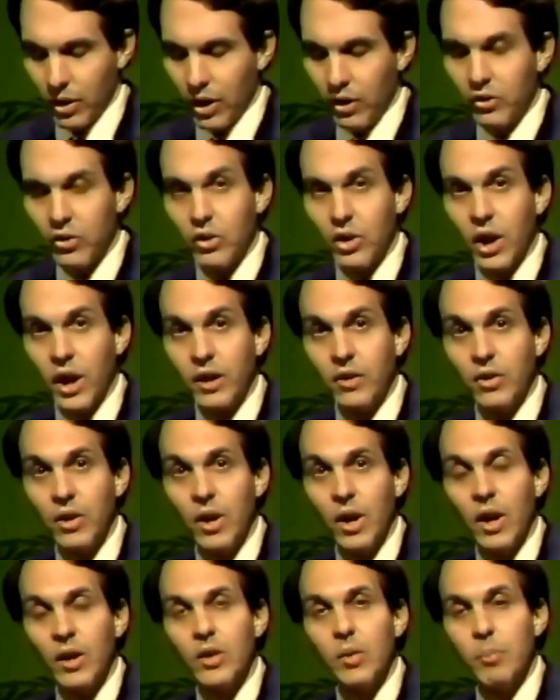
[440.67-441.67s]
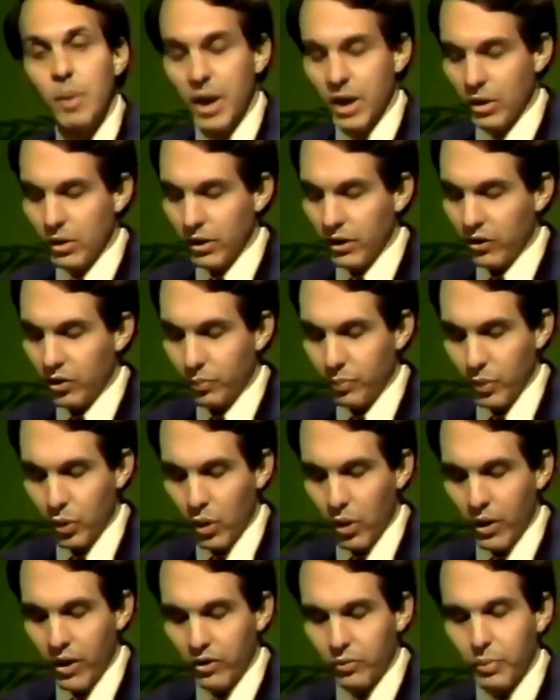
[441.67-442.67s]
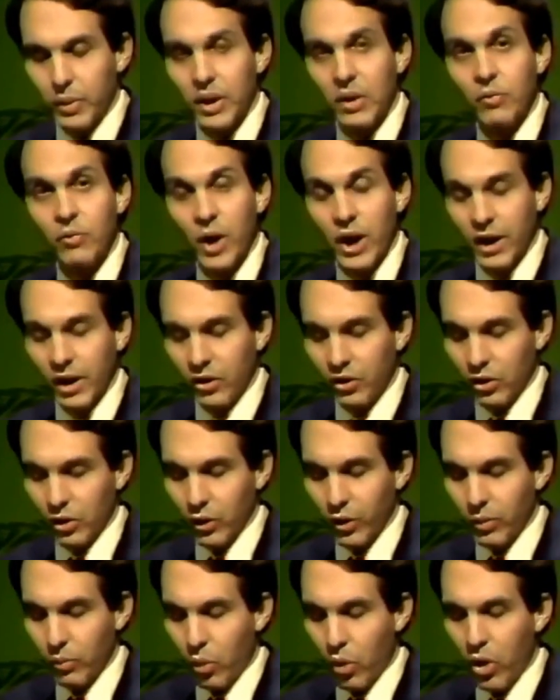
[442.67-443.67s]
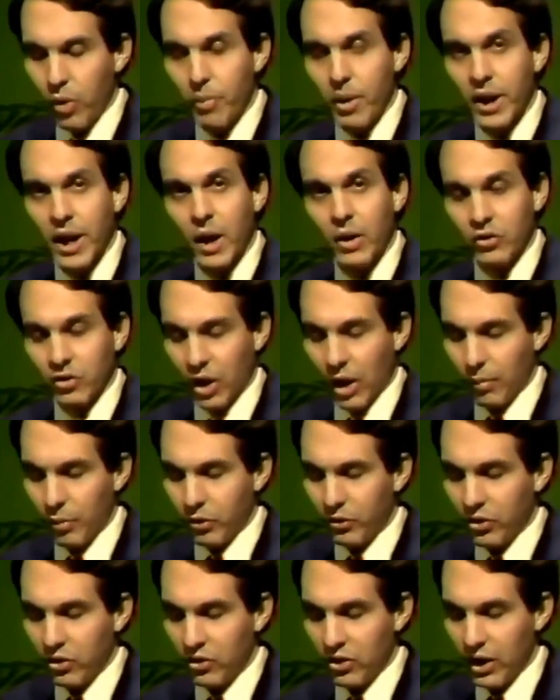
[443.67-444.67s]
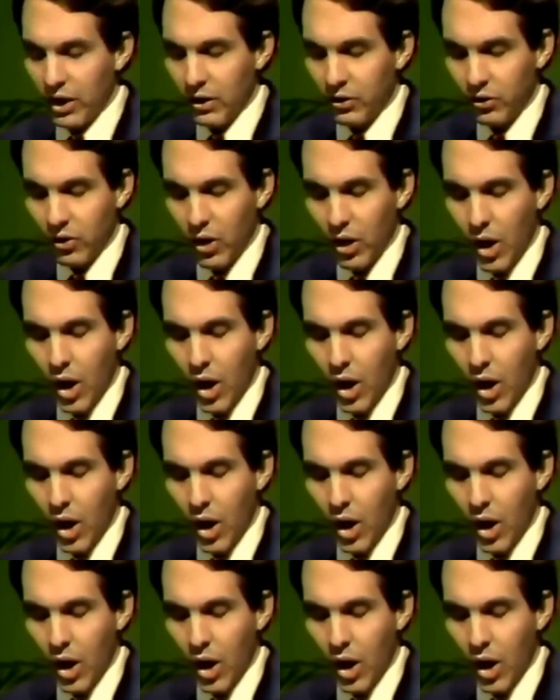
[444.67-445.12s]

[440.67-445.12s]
Tonight, the Medical Explorer has been invited to learn more about Alzheimer's disease